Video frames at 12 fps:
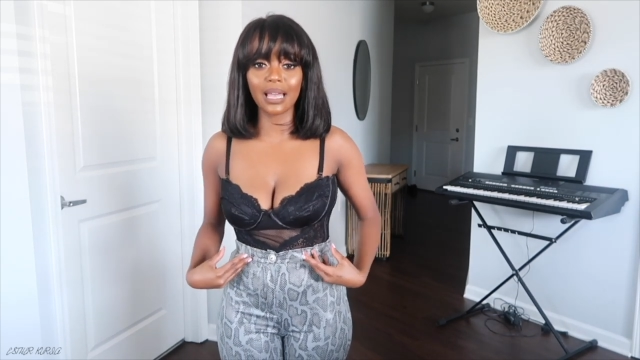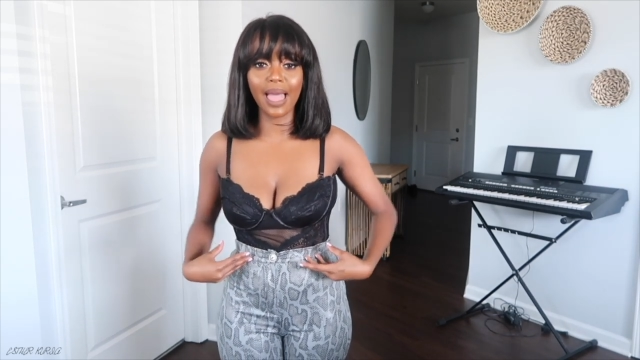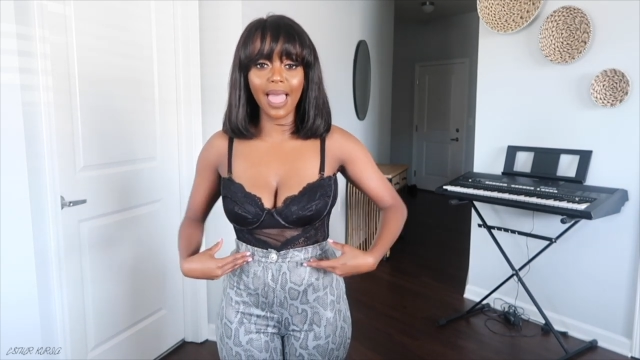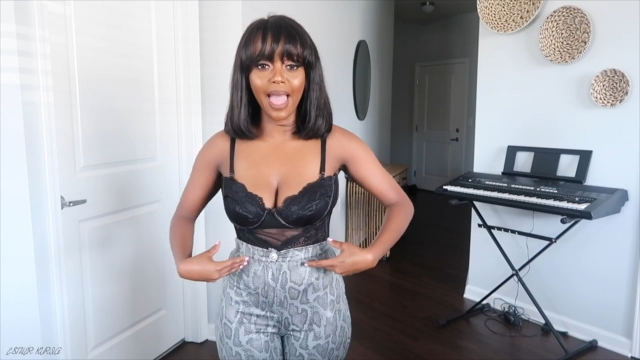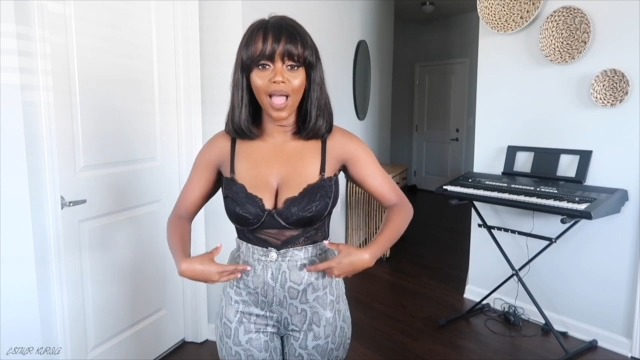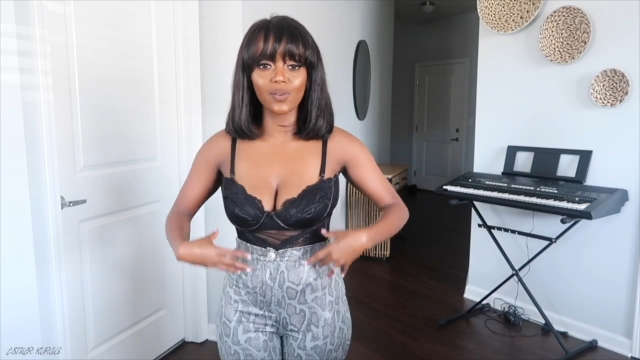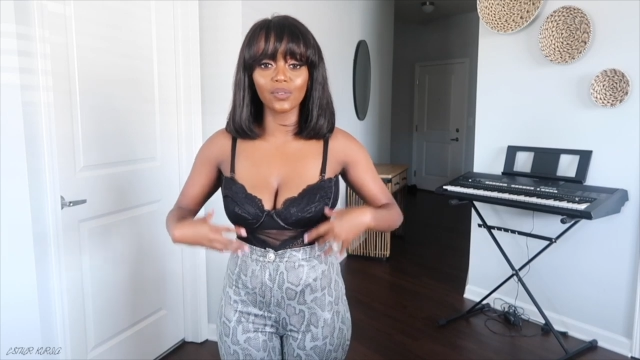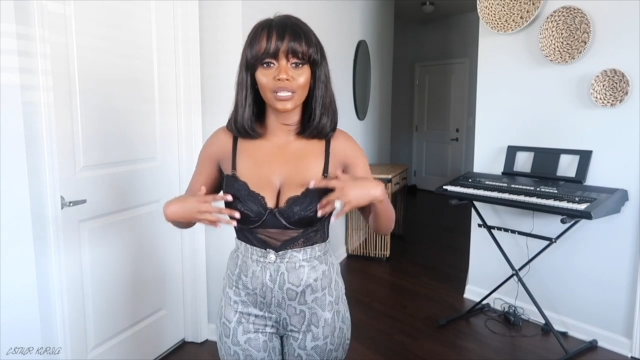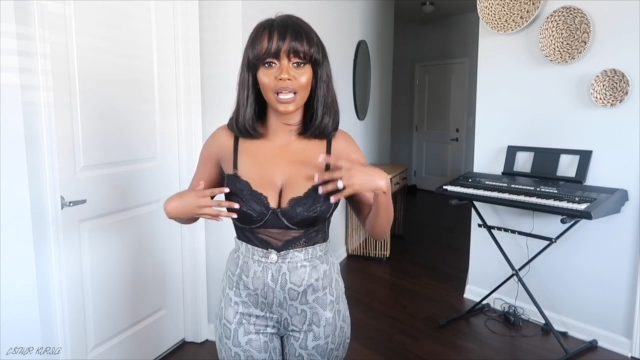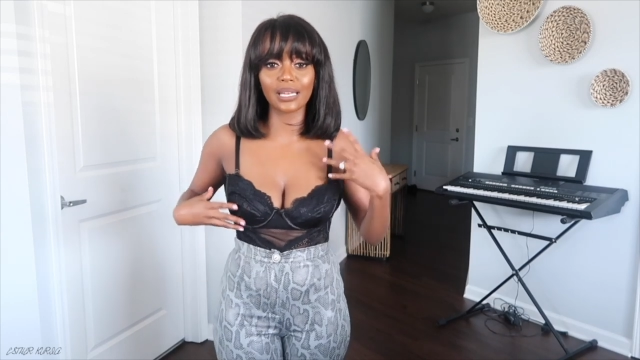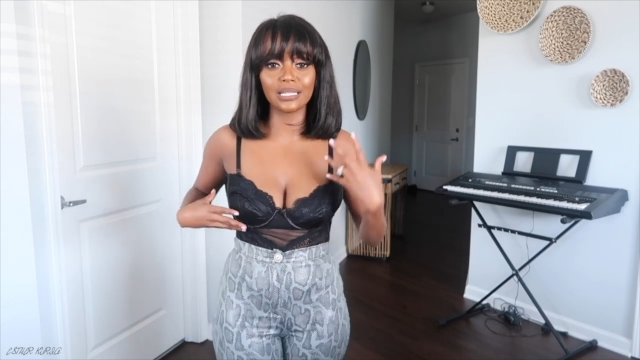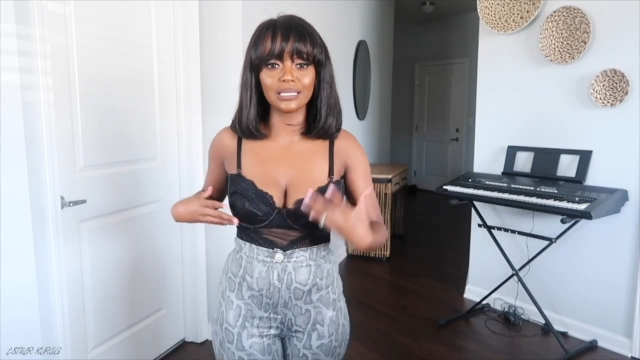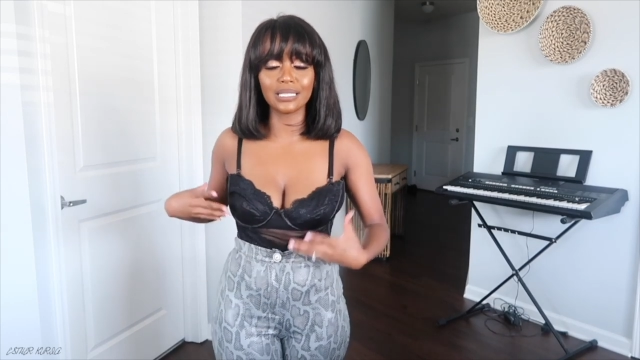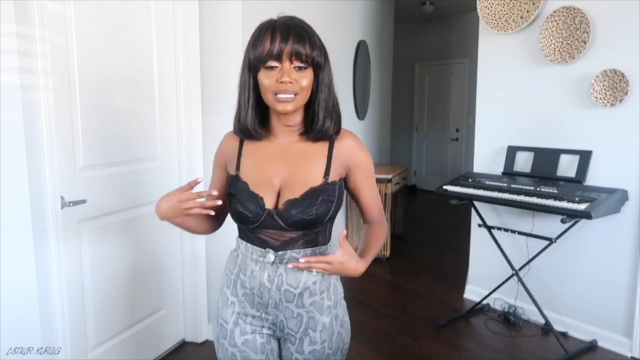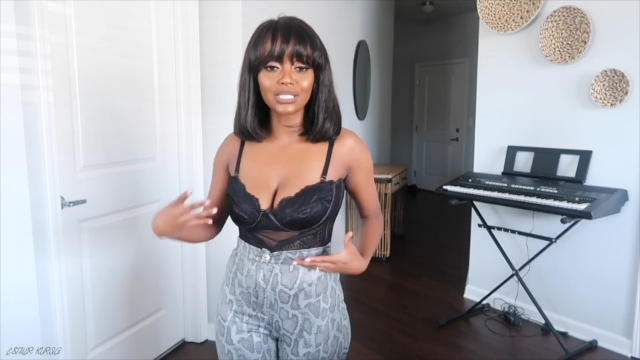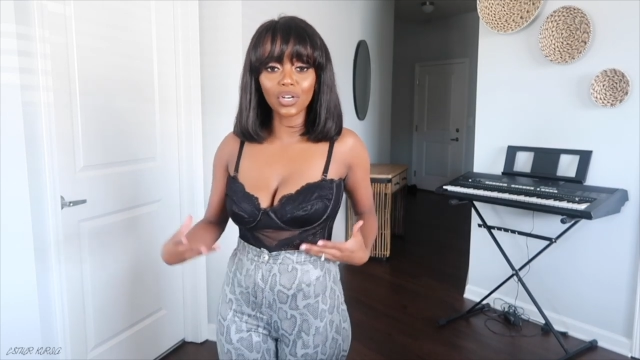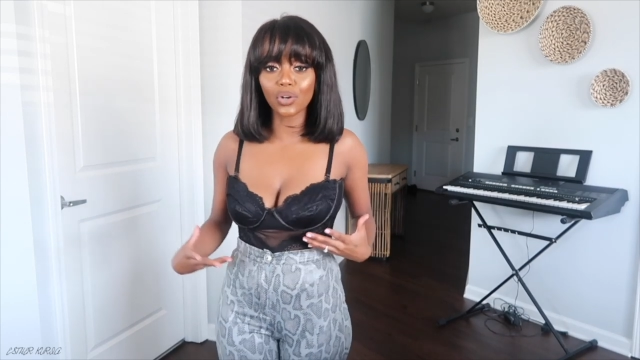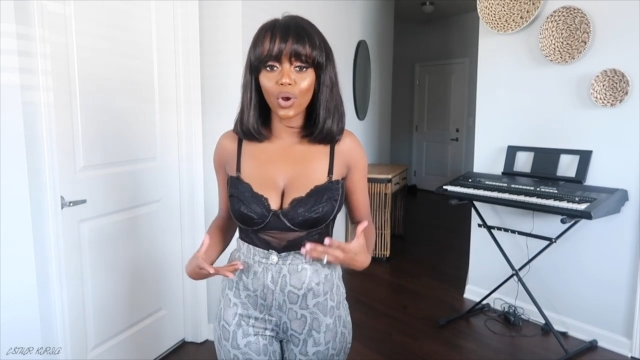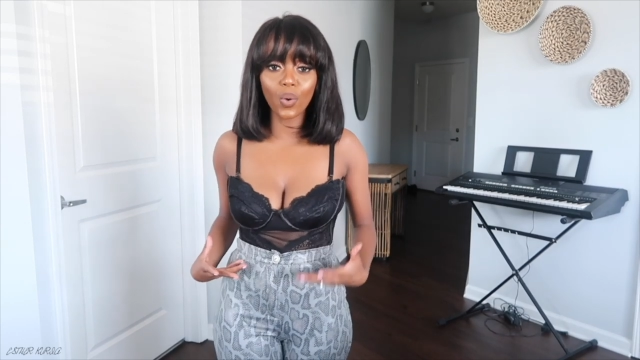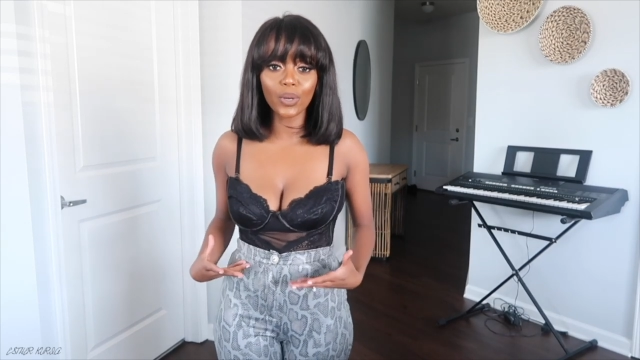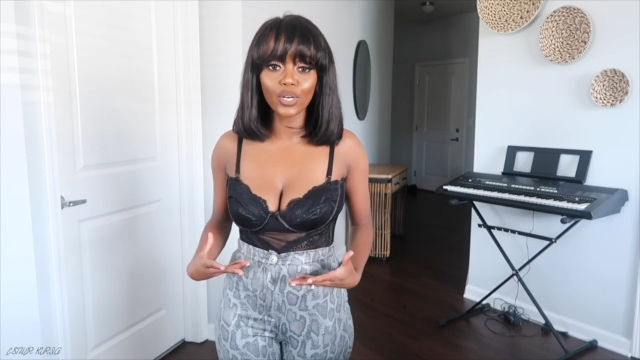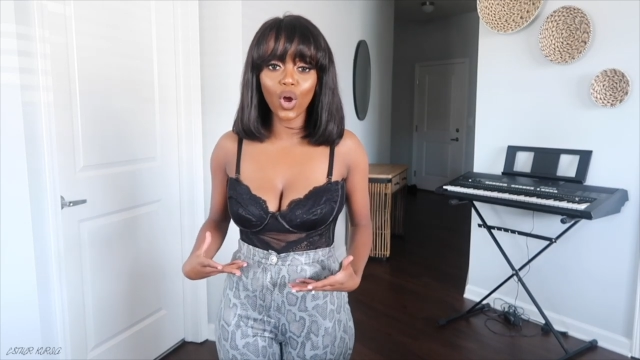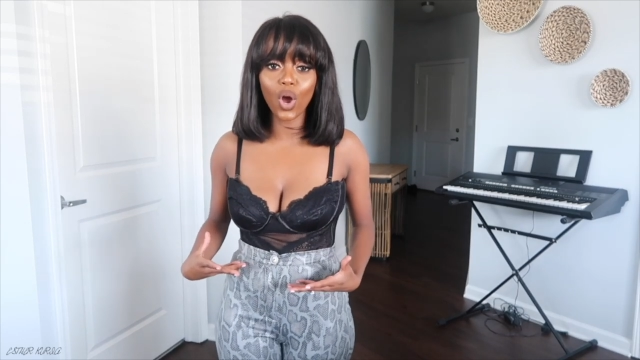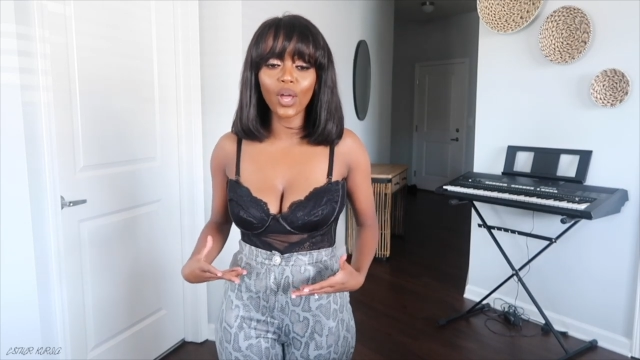that have a lot of detail
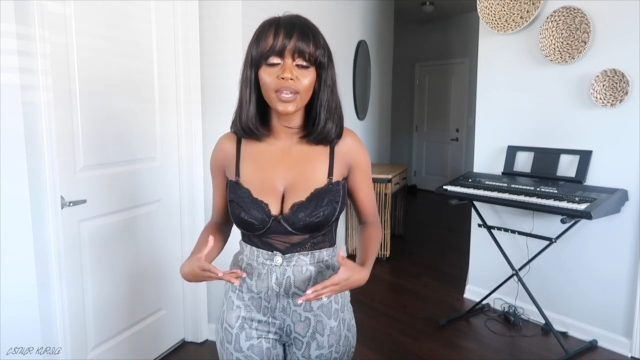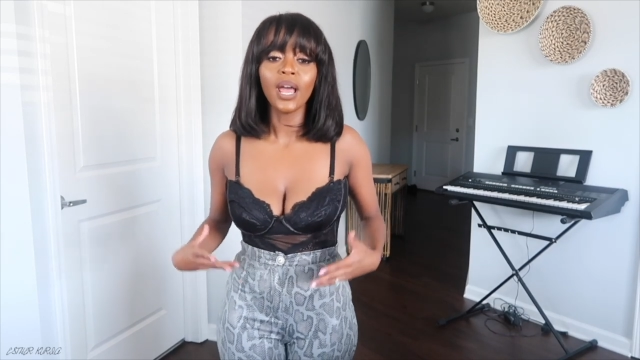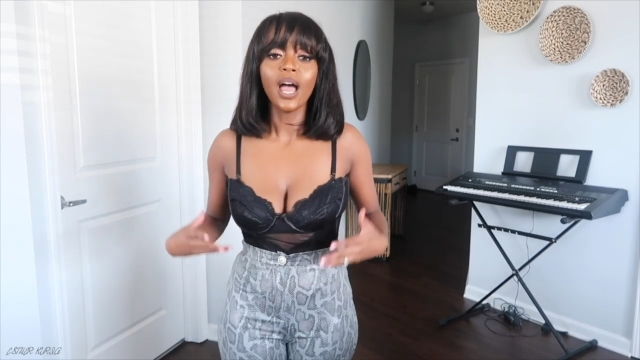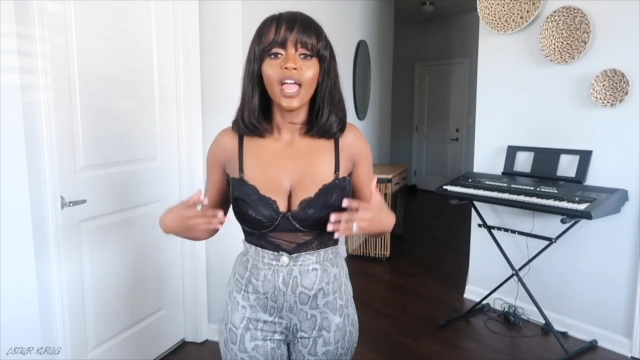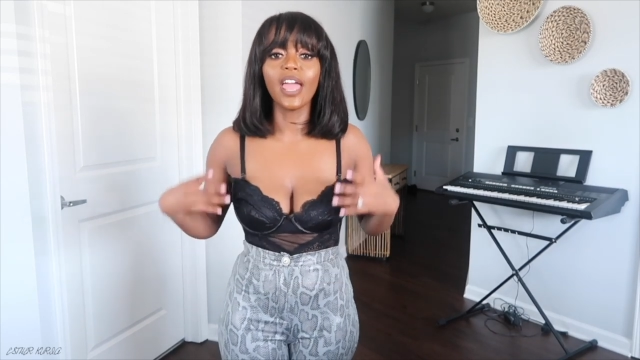going on.